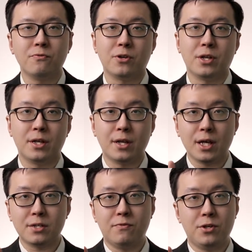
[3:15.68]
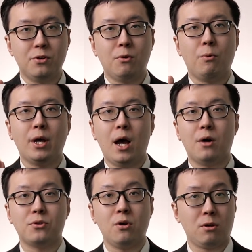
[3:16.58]
for the next video where
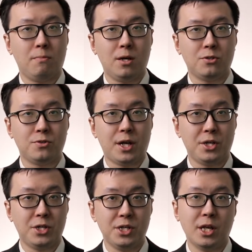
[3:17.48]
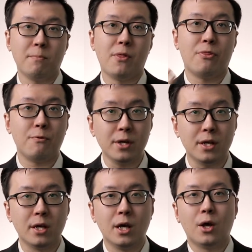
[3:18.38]
I'll talk about strategy number
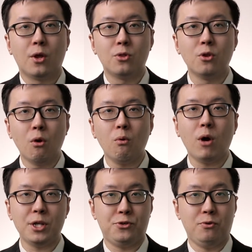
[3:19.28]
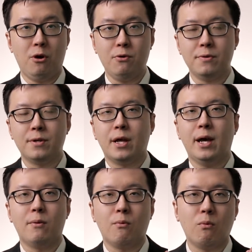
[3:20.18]
three, know what you own
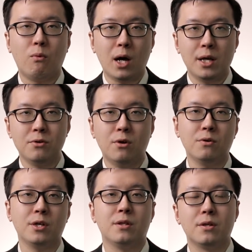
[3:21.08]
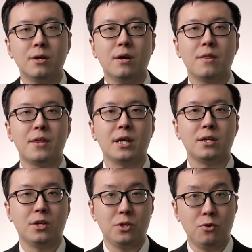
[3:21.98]
and why you own it. Thank
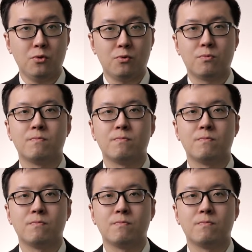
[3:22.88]
you.